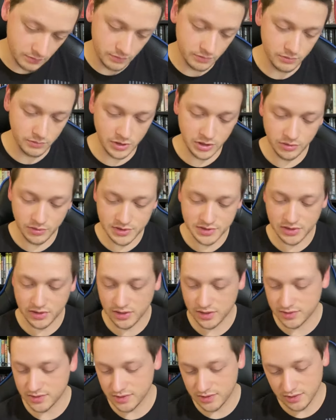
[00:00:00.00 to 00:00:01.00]
Interesting that
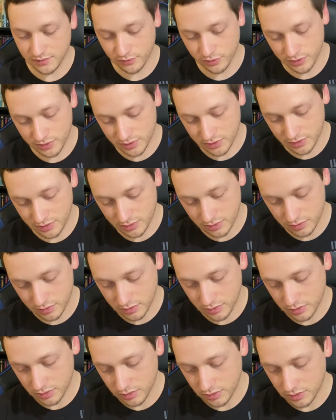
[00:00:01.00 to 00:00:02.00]
it's a different
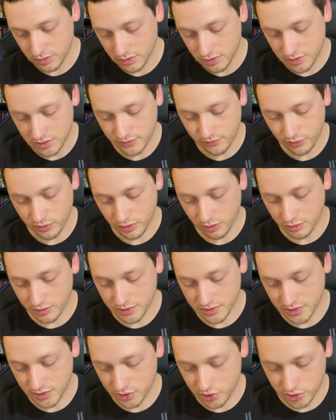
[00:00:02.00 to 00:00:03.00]

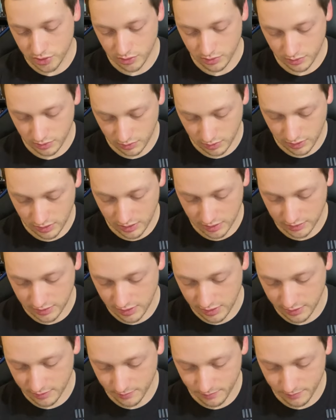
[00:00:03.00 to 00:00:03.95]
artist each year. I like that.